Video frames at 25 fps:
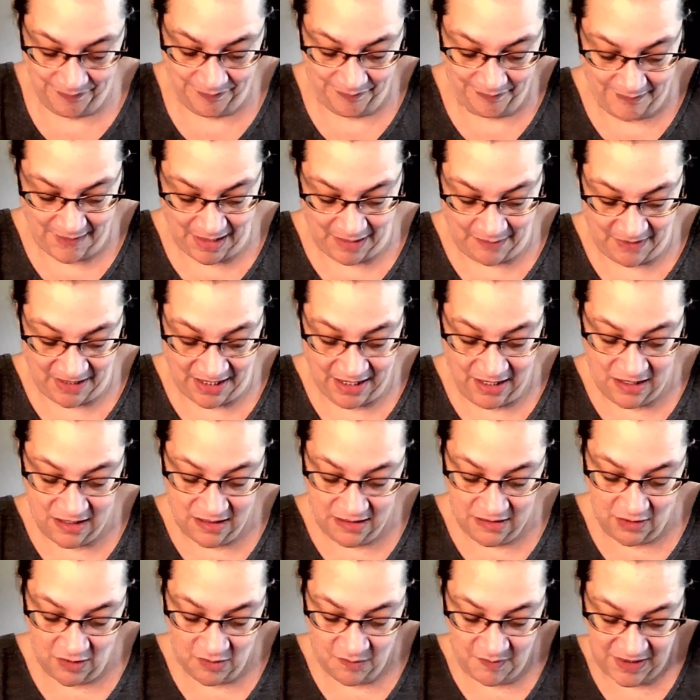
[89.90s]
maybe
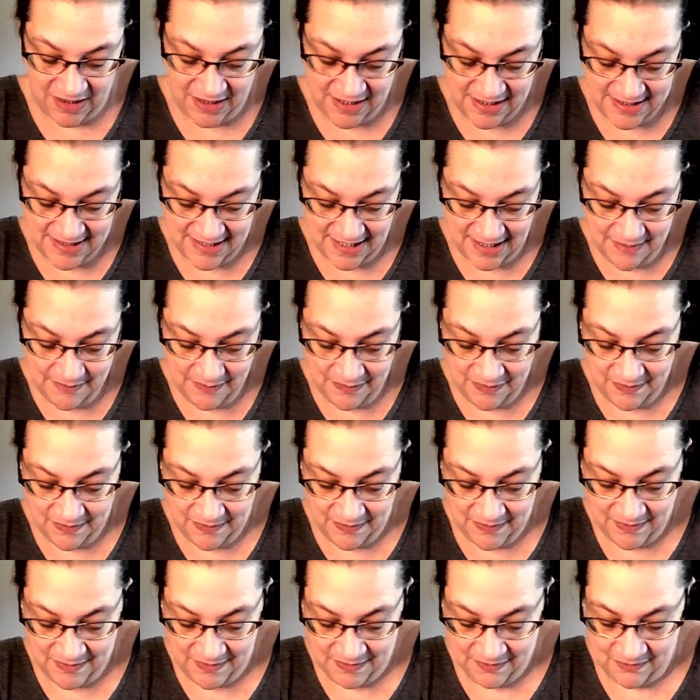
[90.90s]
open this up.
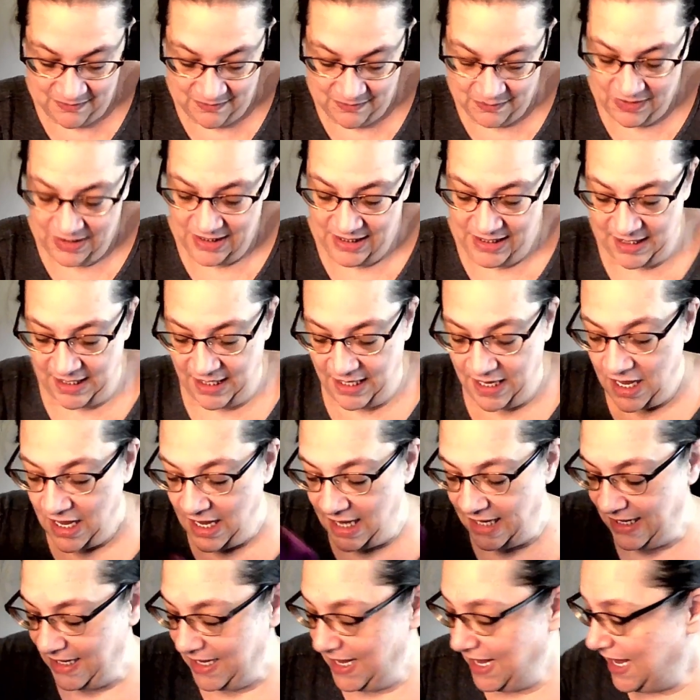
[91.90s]

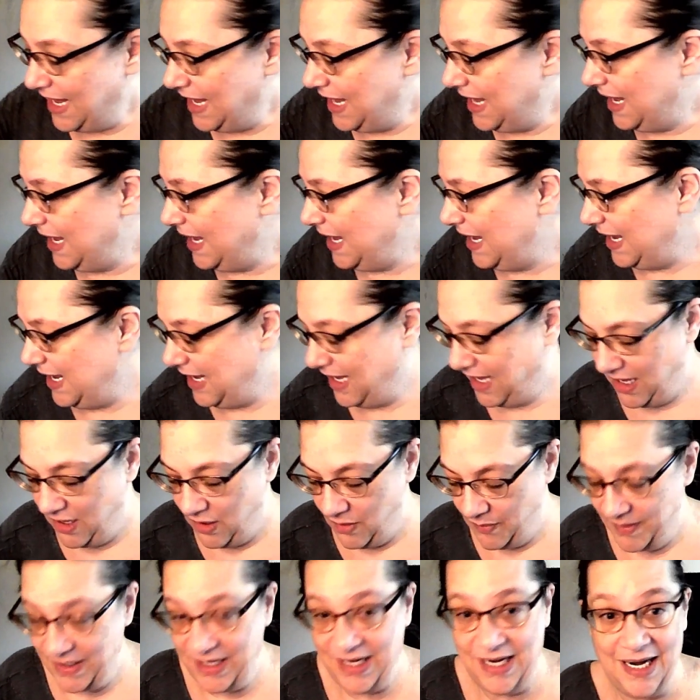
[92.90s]
Yay!
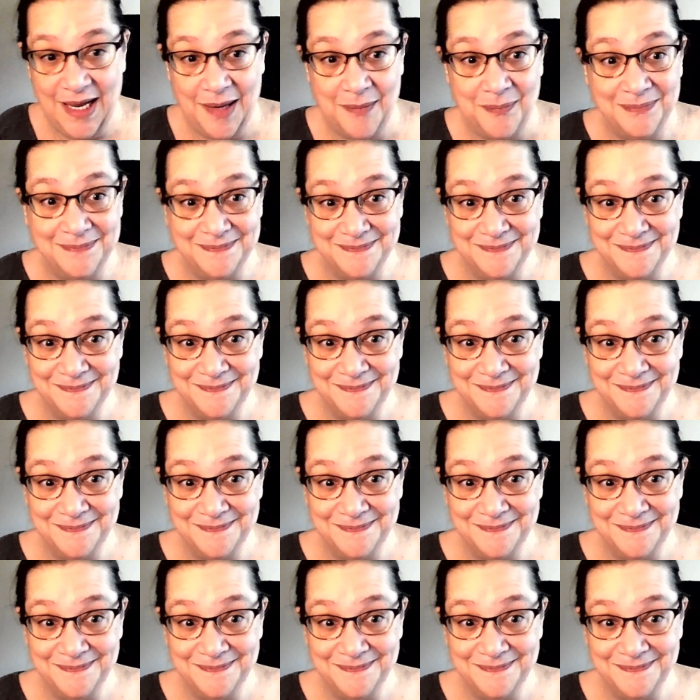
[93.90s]
Open it up.